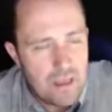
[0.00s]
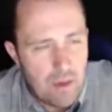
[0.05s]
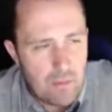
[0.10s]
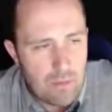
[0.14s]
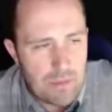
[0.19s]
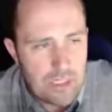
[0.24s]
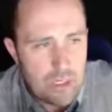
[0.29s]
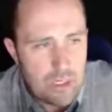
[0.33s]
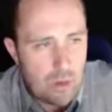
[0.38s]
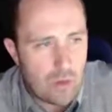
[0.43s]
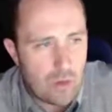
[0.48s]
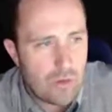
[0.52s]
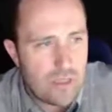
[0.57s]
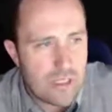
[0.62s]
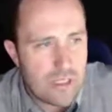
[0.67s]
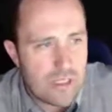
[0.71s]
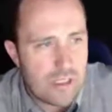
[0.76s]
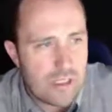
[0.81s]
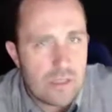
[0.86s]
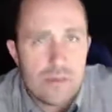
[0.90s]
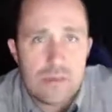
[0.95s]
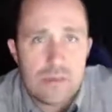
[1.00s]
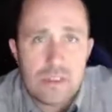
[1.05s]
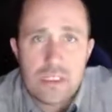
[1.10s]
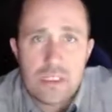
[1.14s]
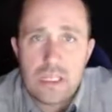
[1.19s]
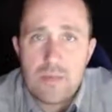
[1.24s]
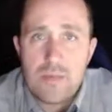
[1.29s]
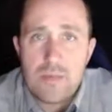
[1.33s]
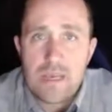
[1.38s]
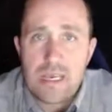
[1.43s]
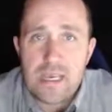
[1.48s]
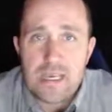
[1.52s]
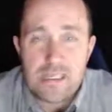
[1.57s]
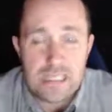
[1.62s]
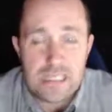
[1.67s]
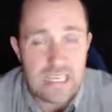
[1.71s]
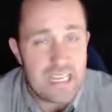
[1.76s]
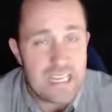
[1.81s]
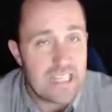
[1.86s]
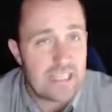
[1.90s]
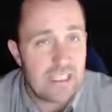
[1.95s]
I want you to hold this loosely
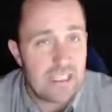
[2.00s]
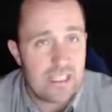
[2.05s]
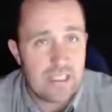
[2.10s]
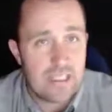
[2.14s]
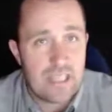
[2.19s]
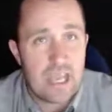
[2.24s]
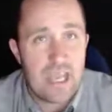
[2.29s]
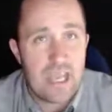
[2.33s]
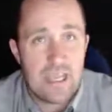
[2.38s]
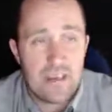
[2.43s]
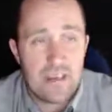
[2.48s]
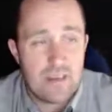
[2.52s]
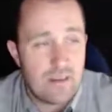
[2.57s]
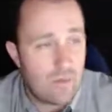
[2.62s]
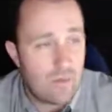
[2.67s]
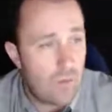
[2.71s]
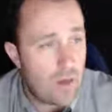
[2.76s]
because each state,